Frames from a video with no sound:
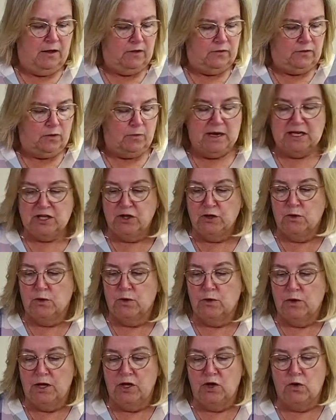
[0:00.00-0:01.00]
so make
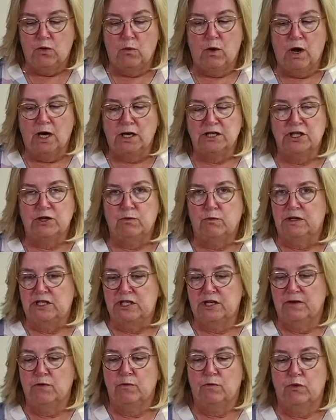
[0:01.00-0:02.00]
sure you wash
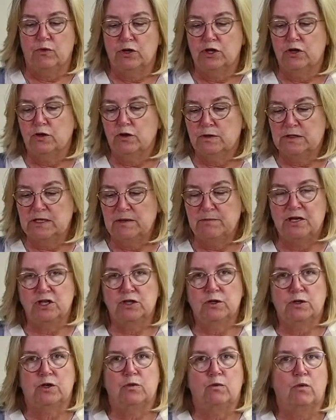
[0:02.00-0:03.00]
whichever board you're using. Make
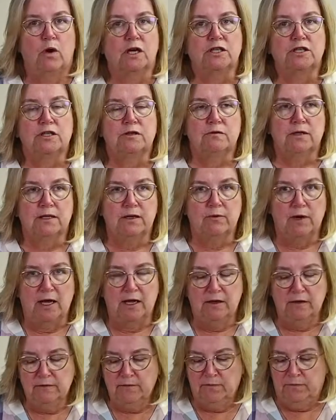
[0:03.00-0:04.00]
sure you wash it really
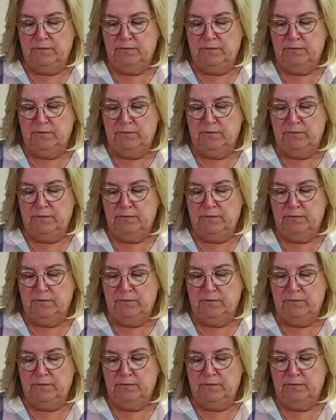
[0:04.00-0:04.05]
well.